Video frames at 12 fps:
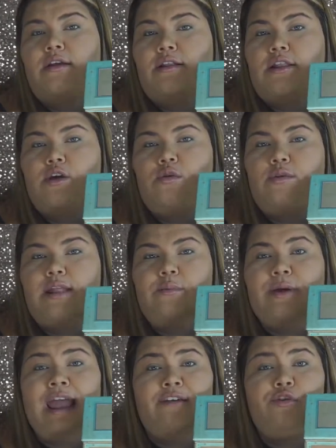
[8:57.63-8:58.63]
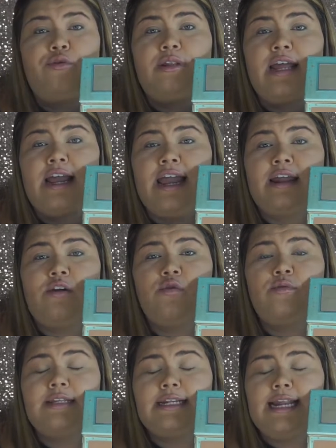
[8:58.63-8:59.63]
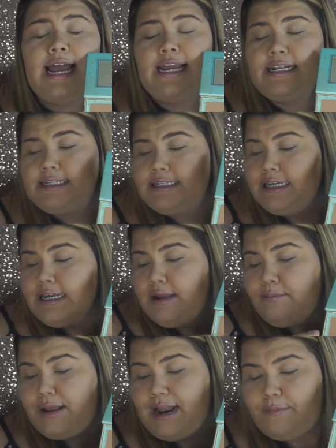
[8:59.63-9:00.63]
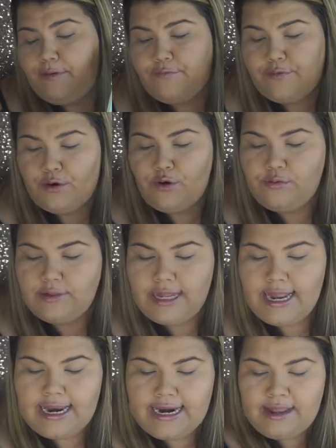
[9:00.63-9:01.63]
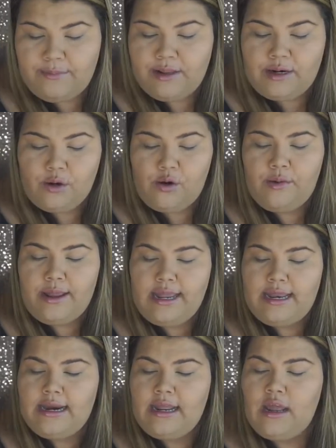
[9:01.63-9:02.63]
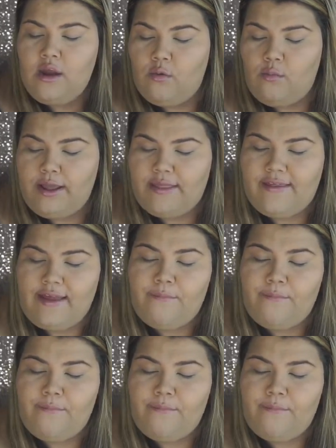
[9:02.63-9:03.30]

The Hoola, we have Hoola and Hoola Light, but I prefer Hoola, and I'm gonna go in with a